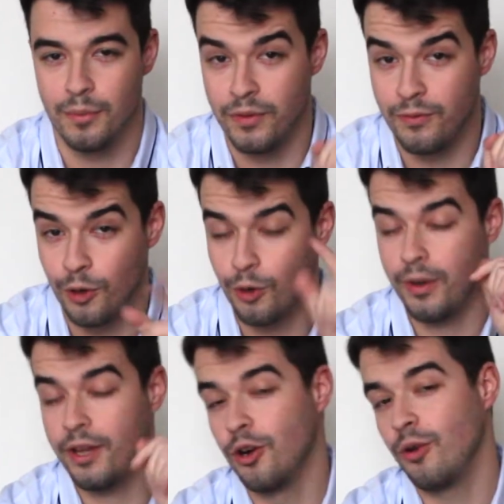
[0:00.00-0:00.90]
Before
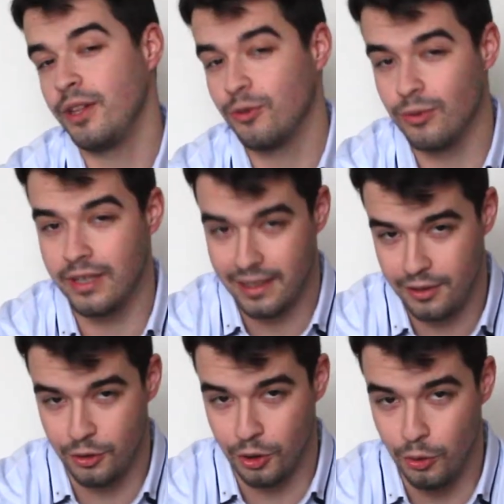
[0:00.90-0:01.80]
we go into
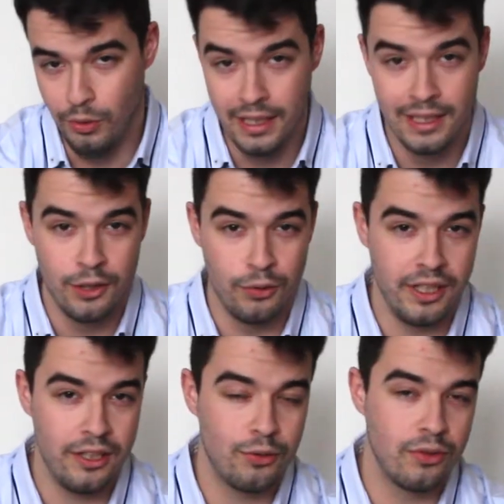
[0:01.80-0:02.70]
that though, we
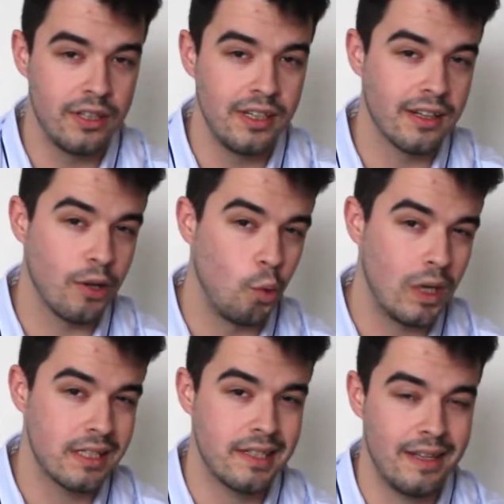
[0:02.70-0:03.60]
need to turn
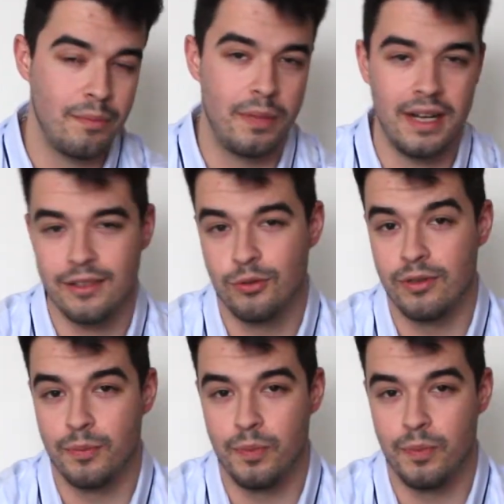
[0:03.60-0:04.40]
one step back to the